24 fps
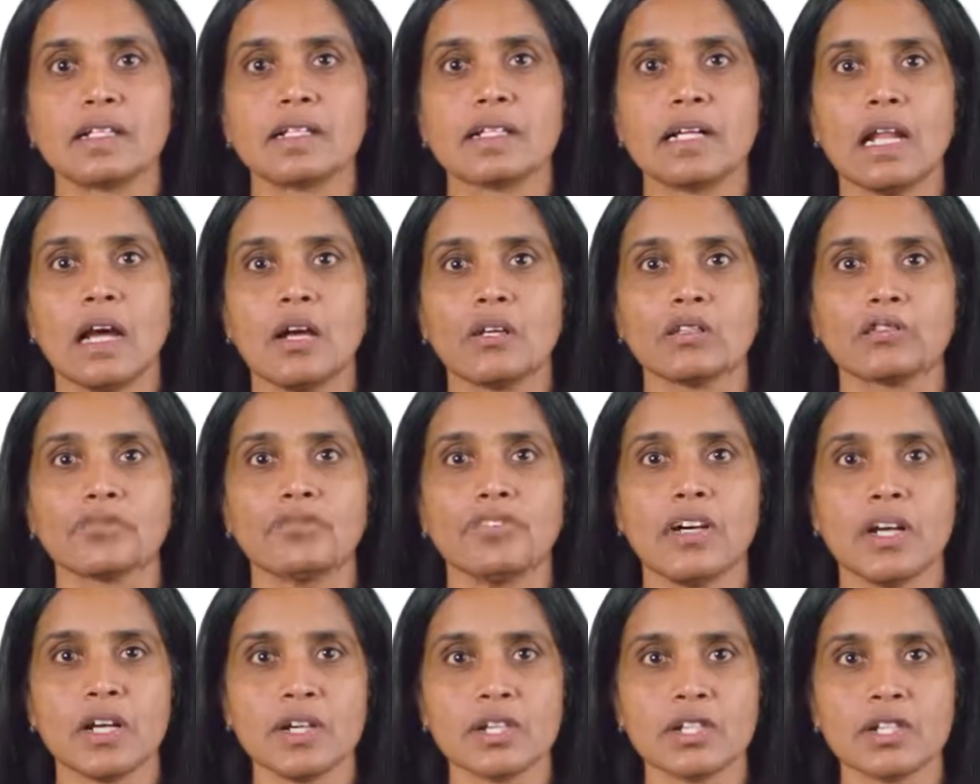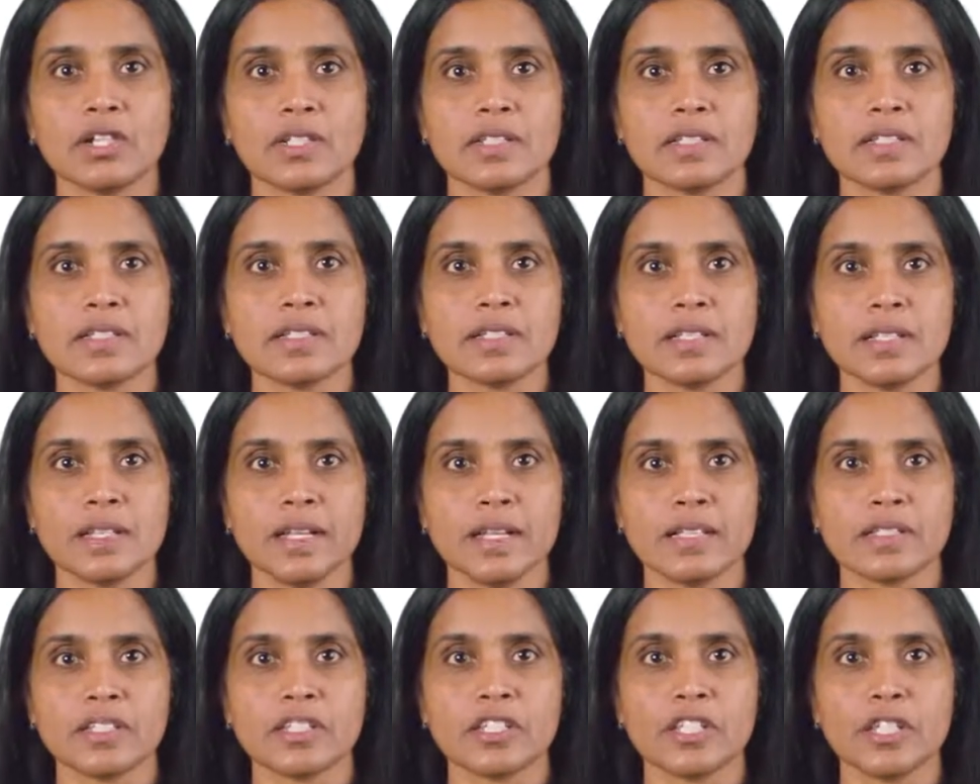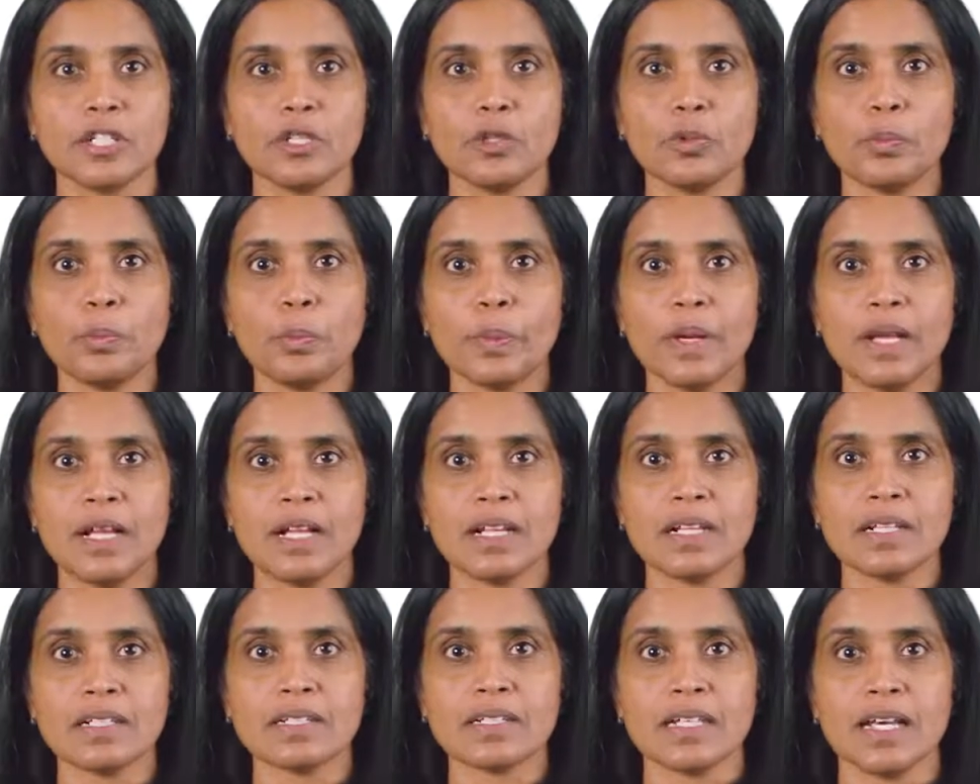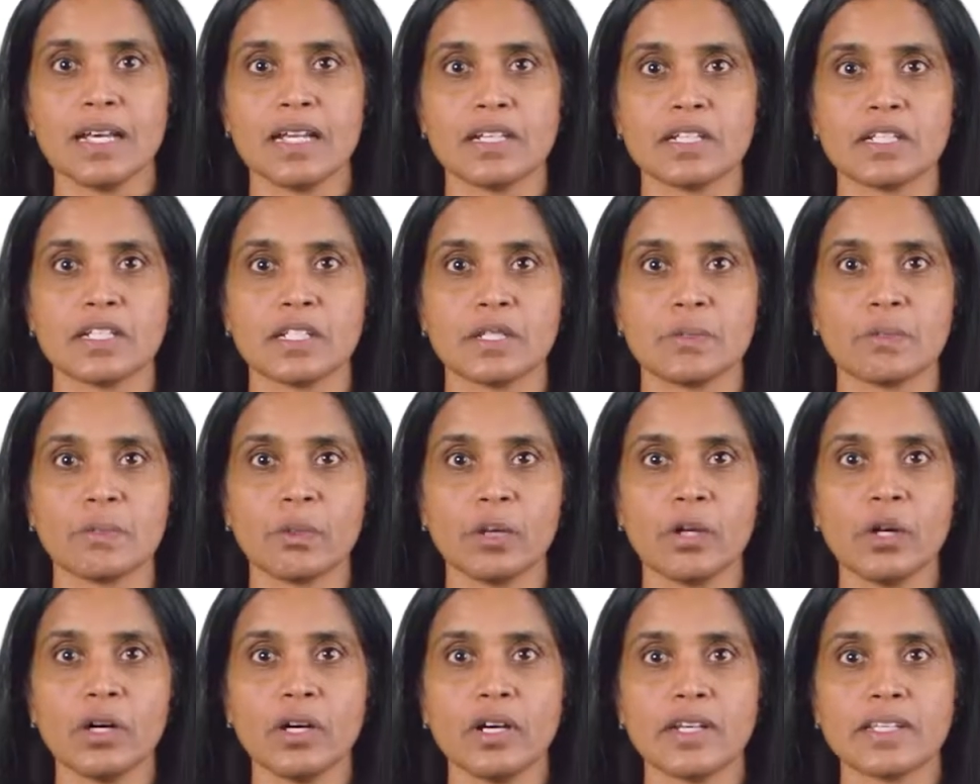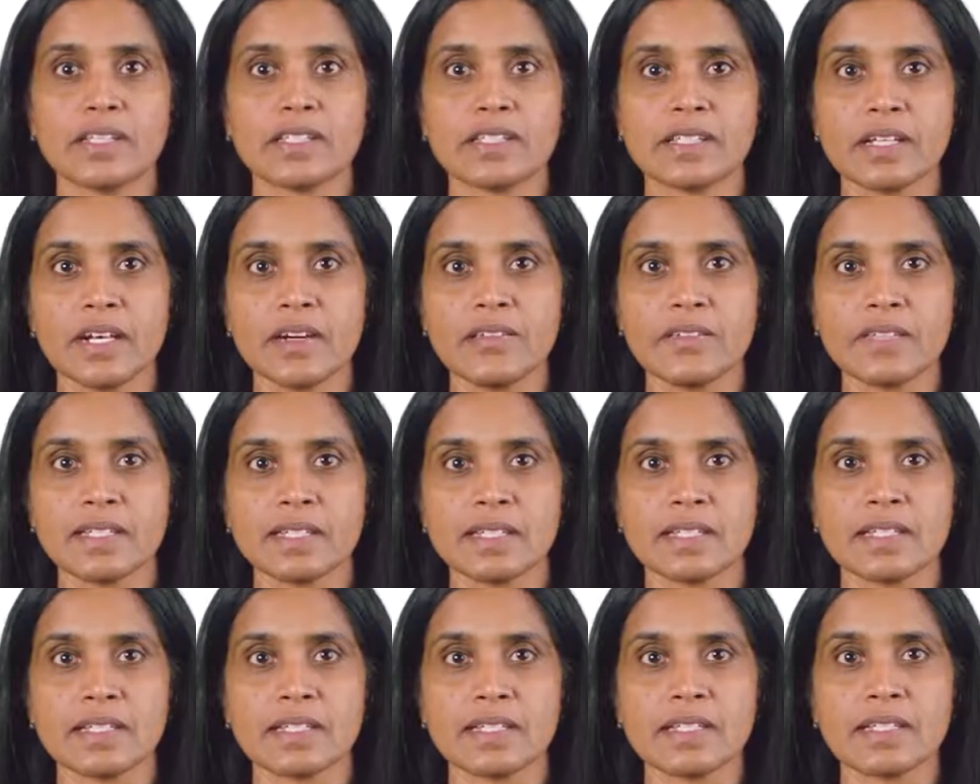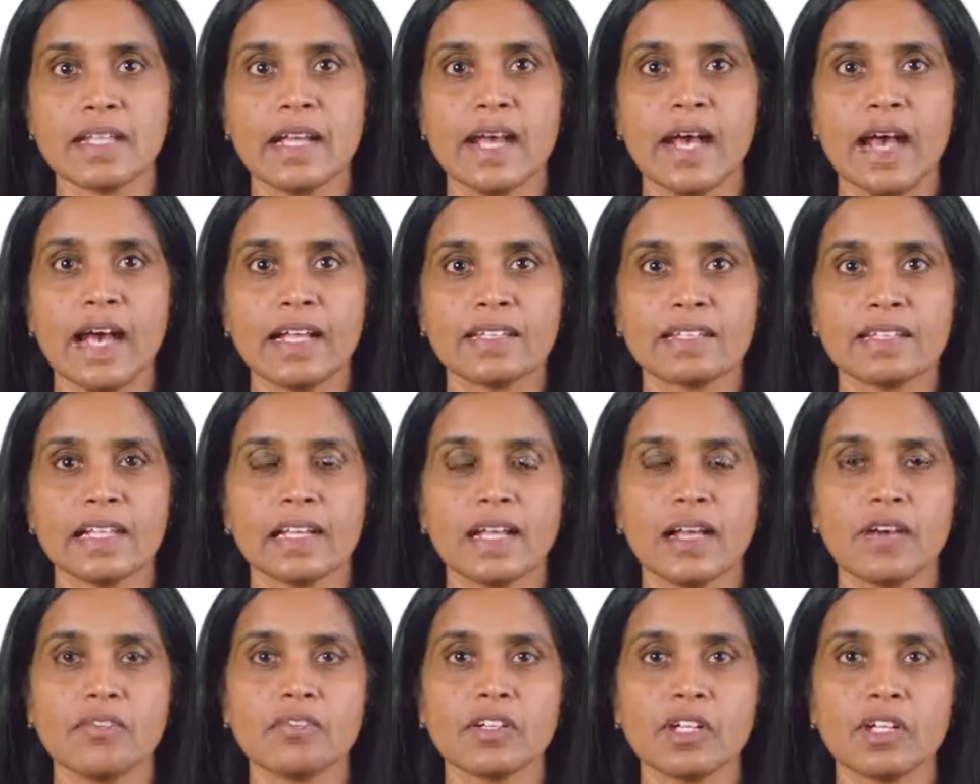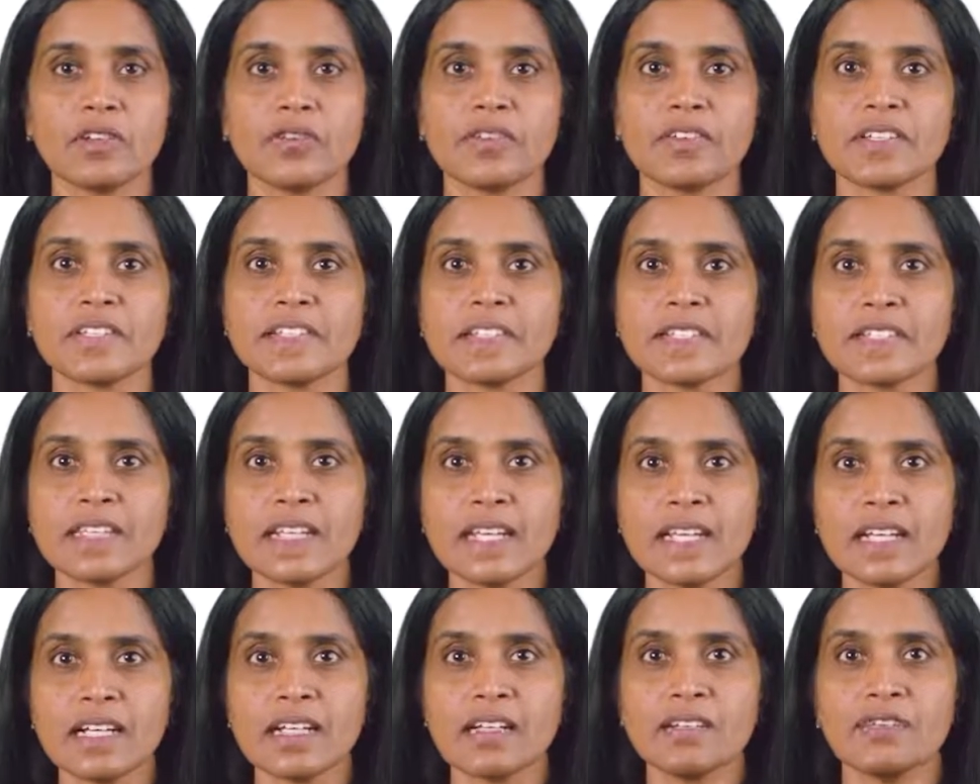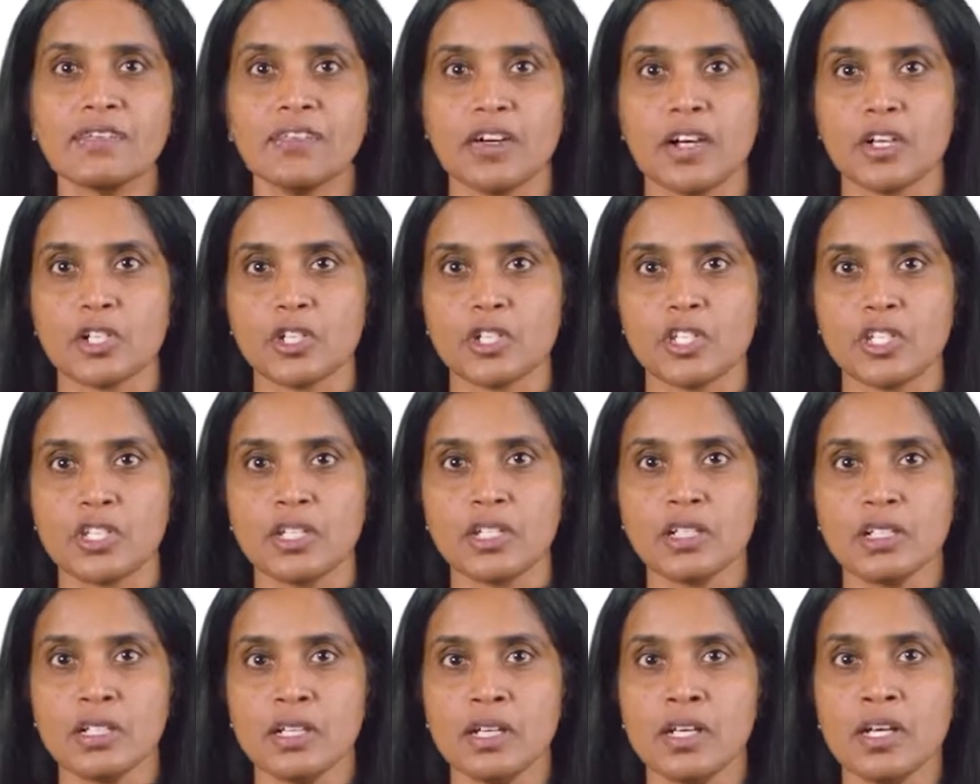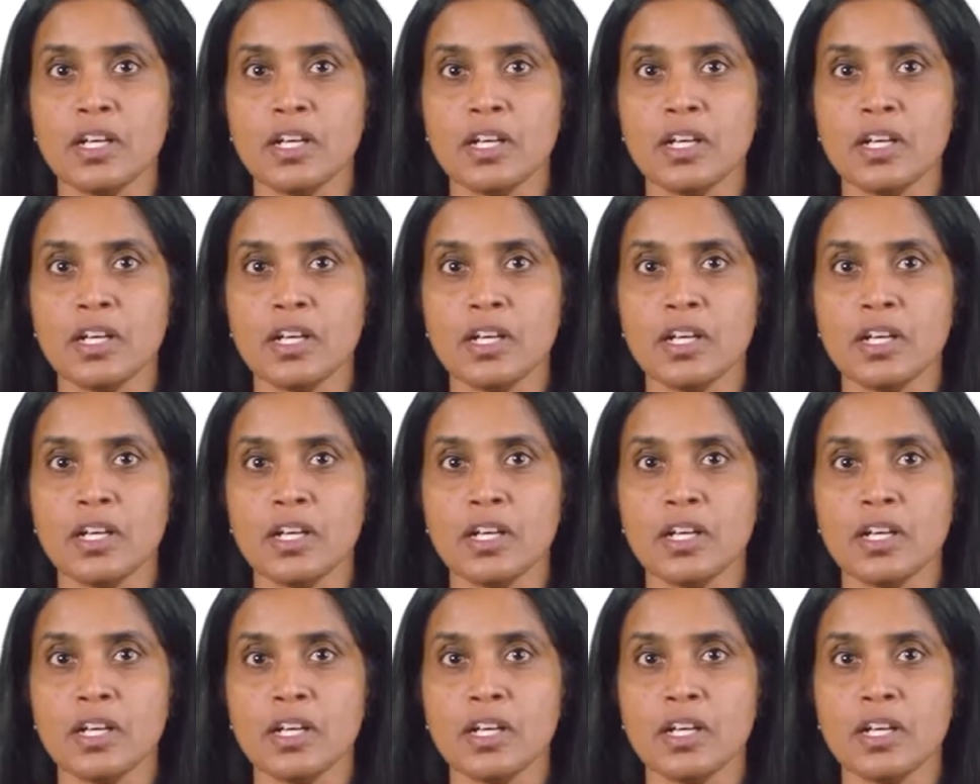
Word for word: Cloud Functions lets you build and deploy services at the level of a single function